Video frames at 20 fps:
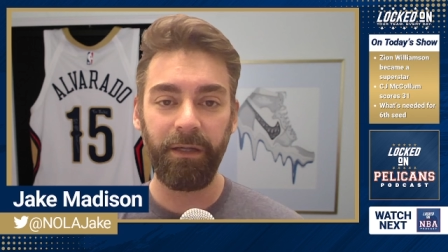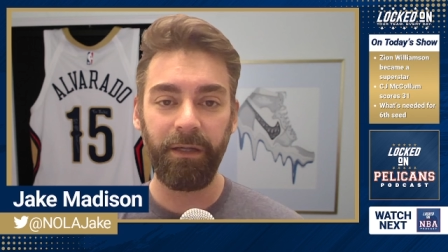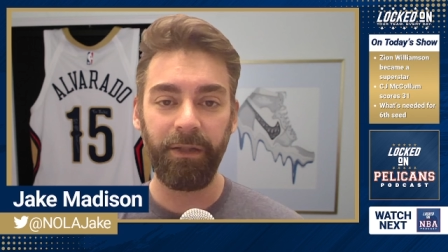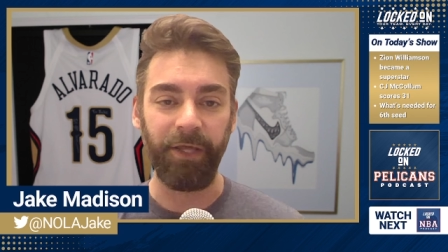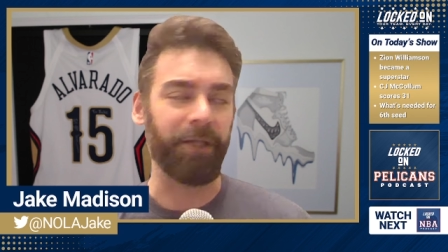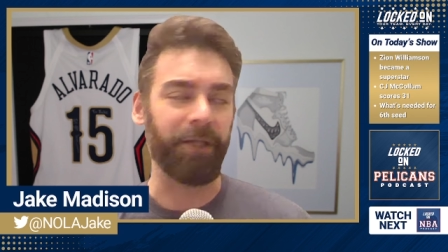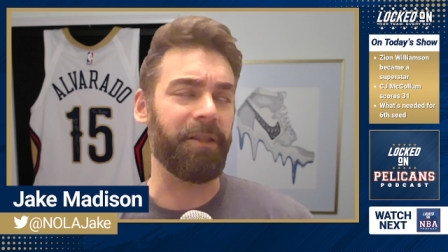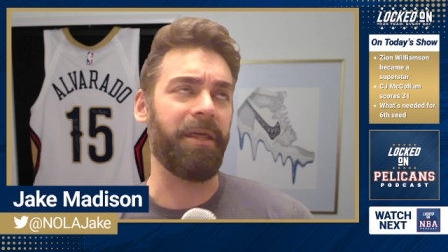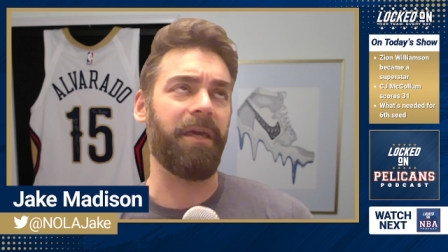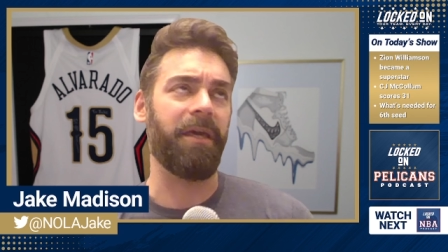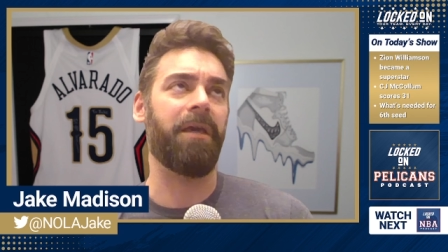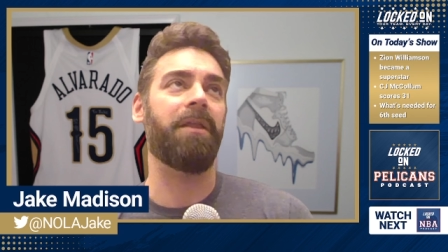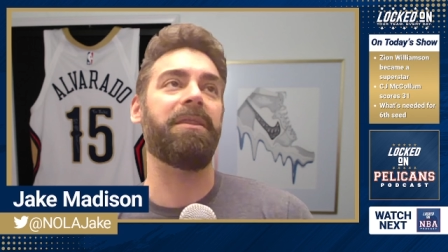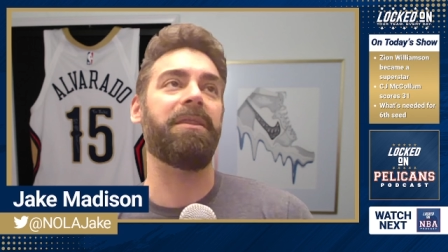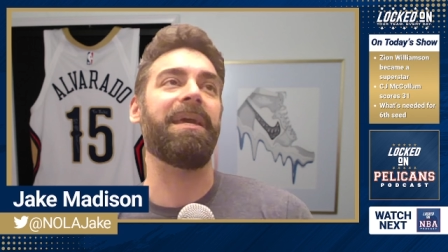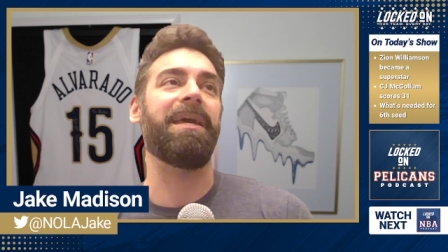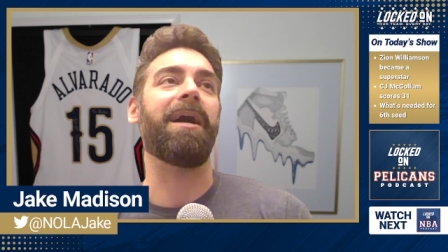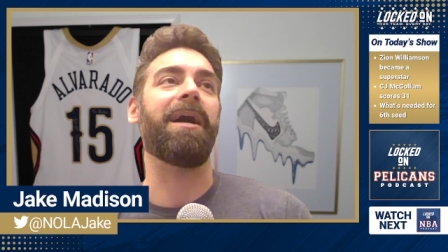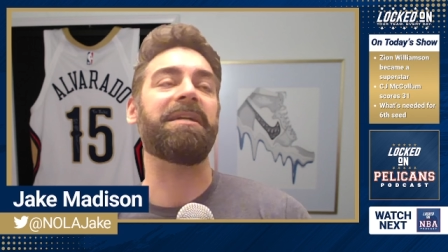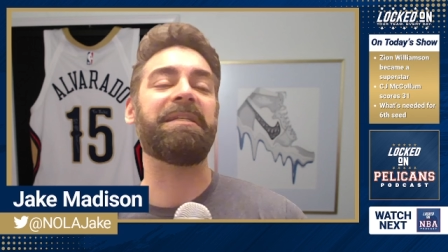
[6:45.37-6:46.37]
The, the,
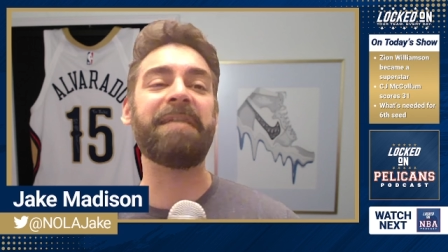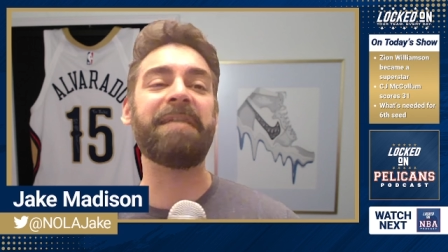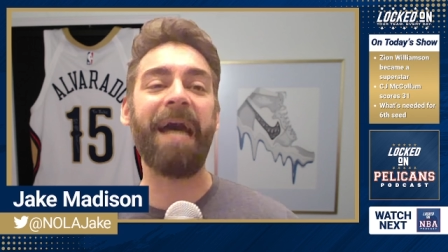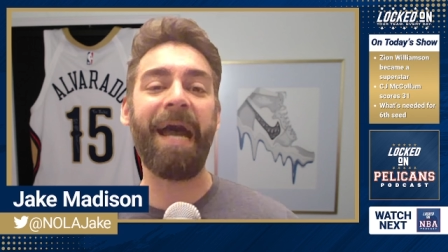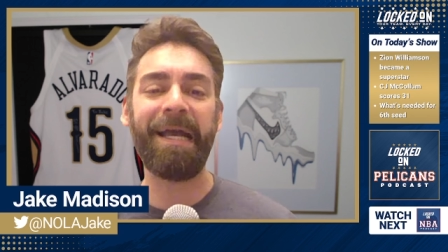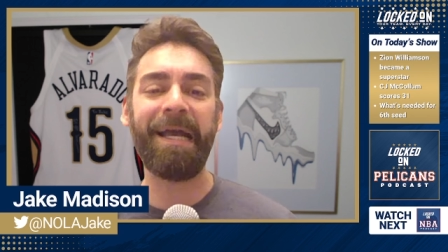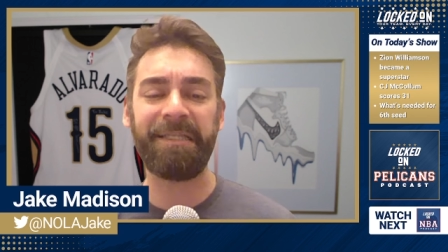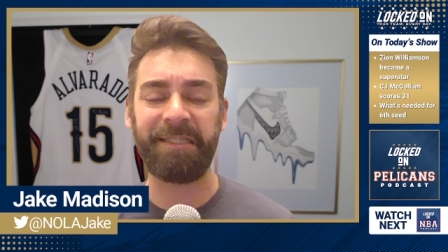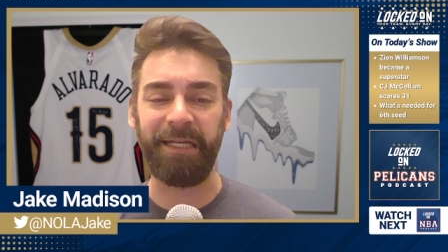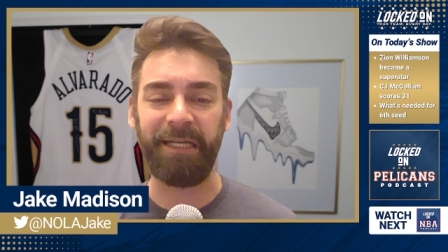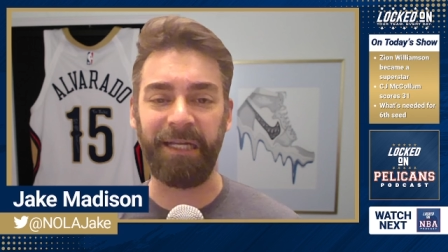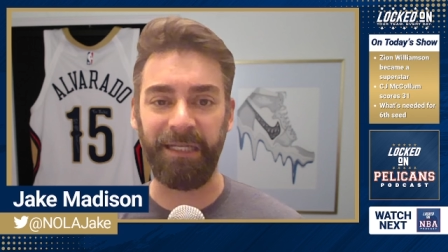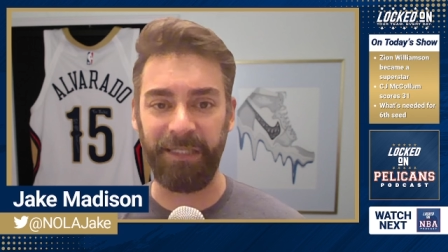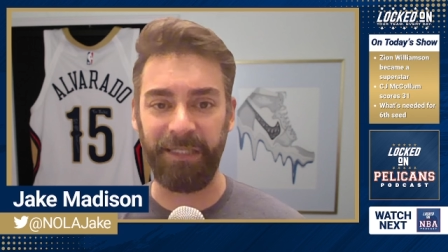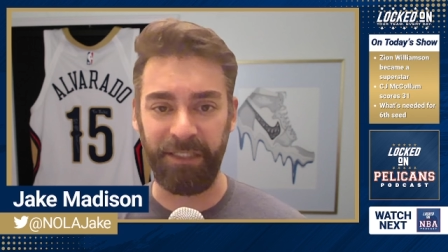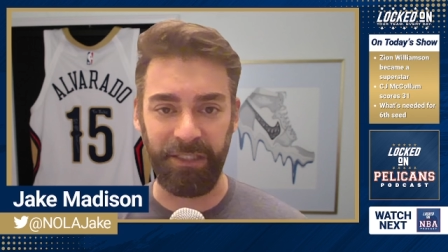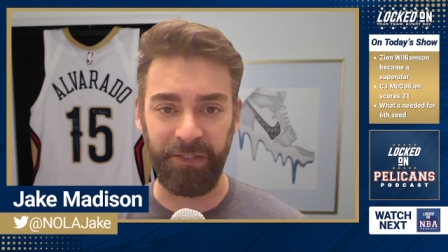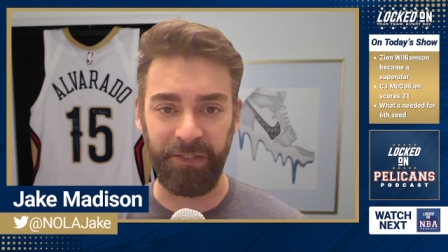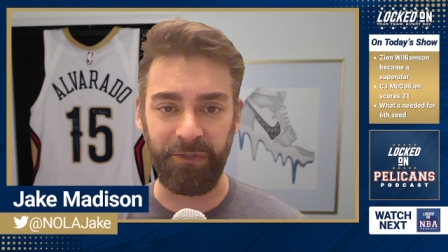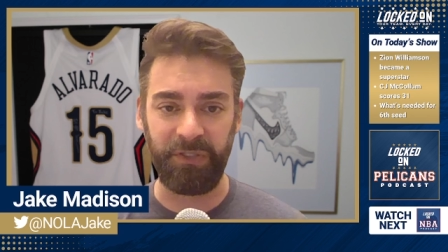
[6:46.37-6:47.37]
the audacity to
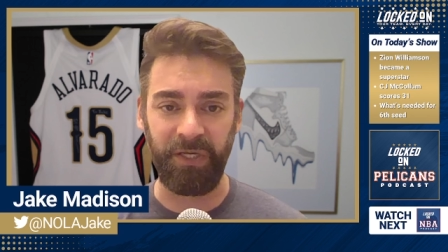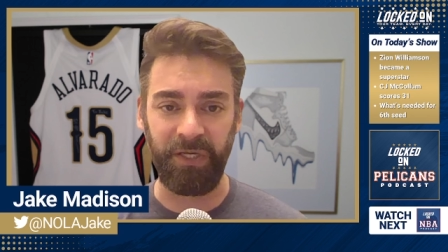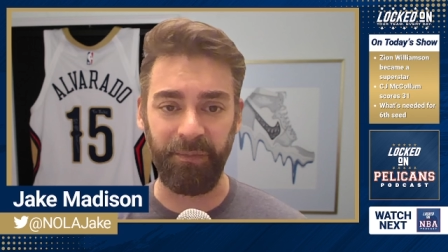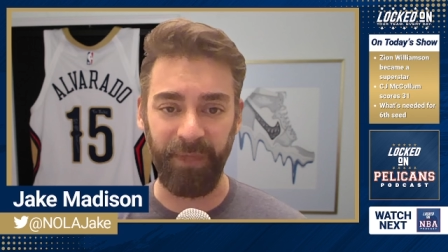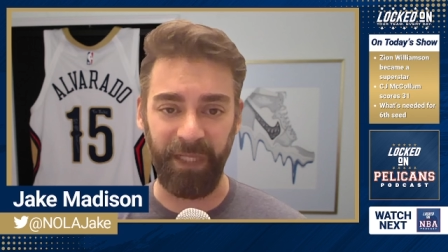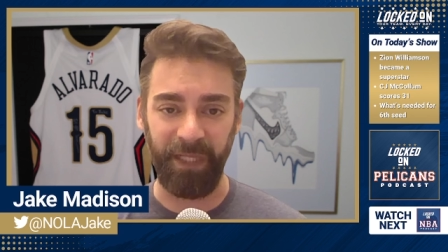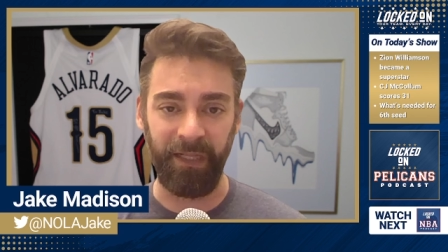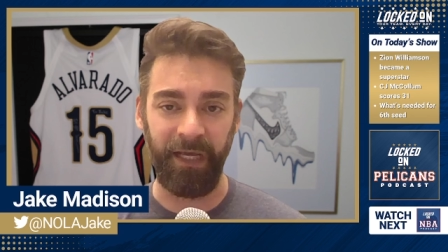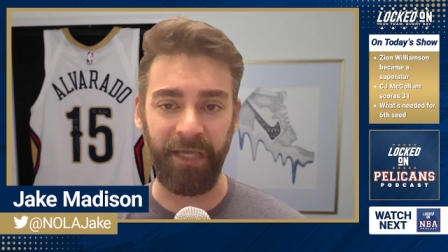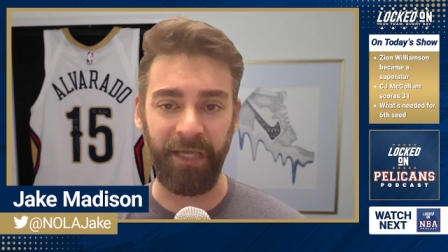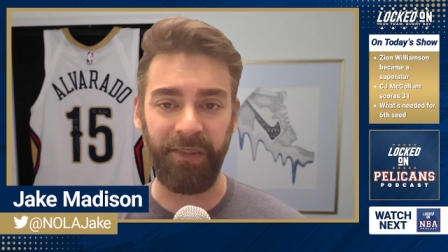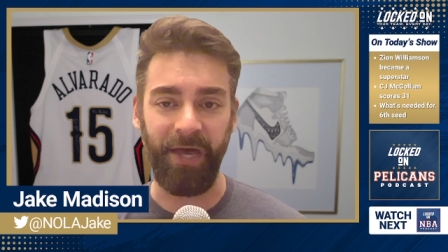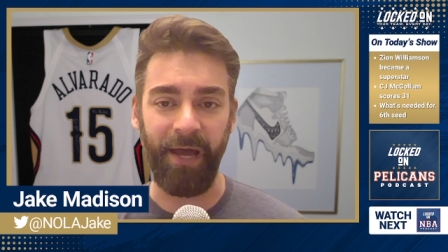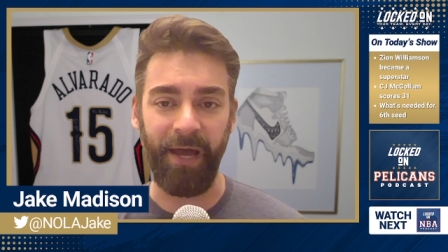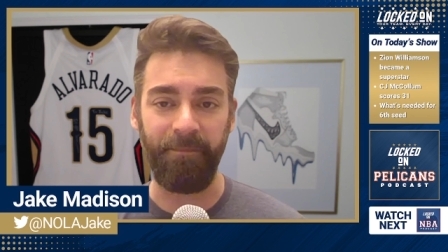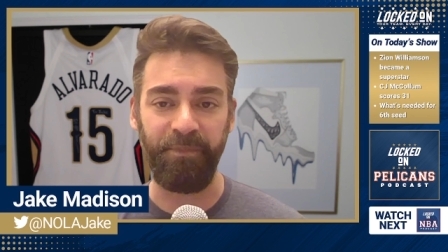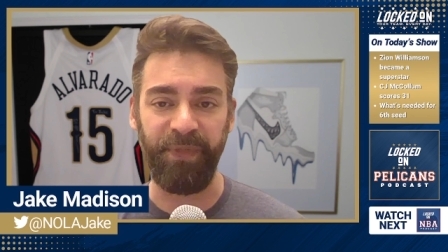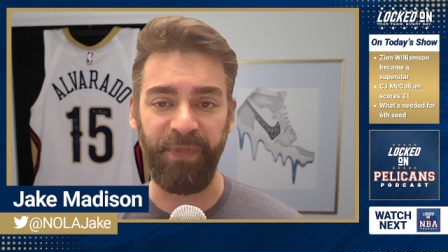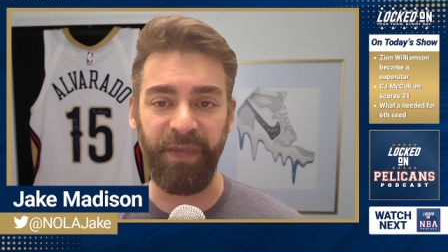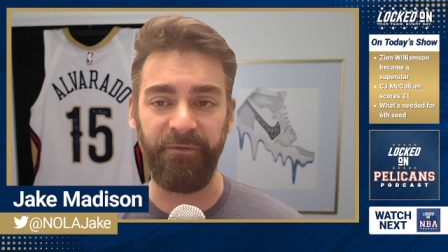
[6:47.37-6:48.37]
do something like
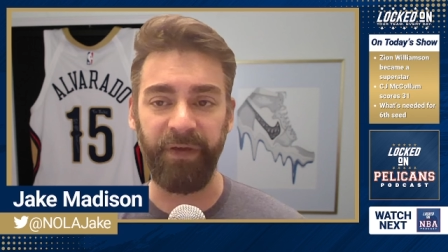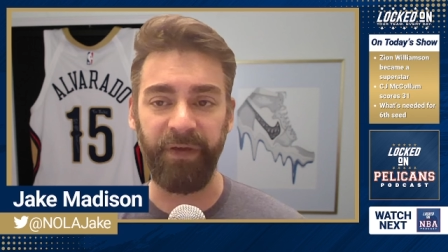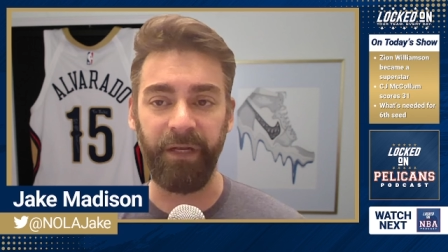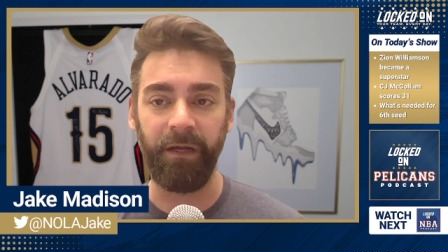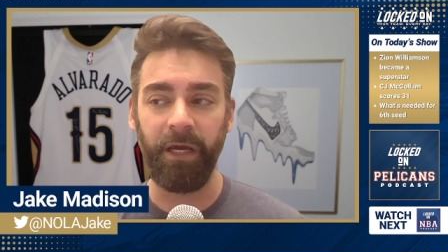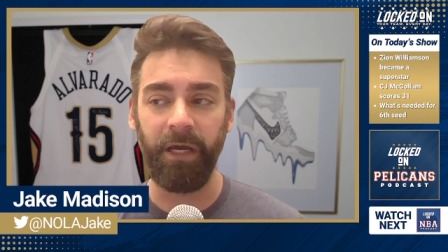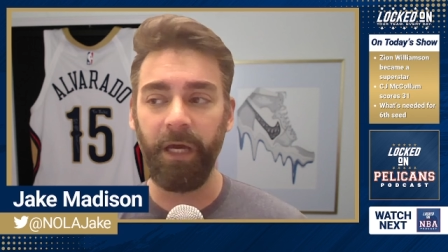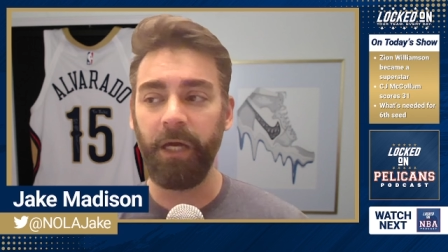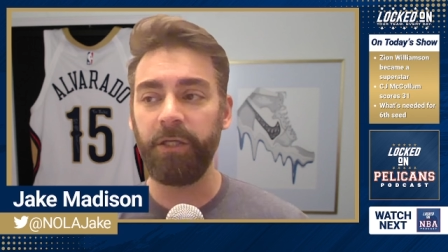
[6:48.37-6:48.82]
that even